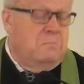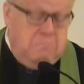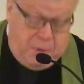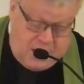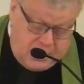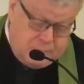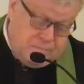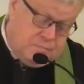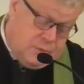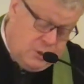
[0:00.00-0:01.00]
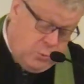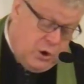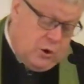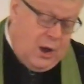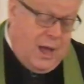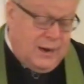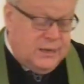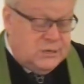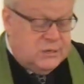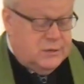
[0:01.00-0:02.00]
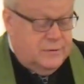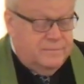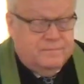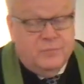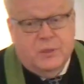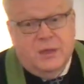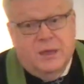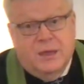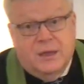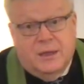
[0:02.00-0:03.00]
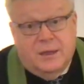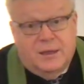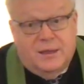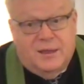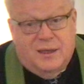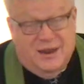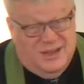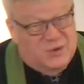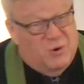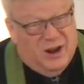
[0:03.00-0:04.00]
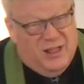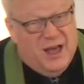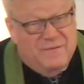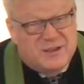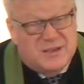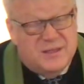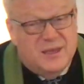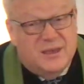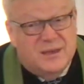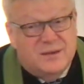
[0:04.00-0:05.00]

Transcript: But if we are honest, it is what a lot of us think.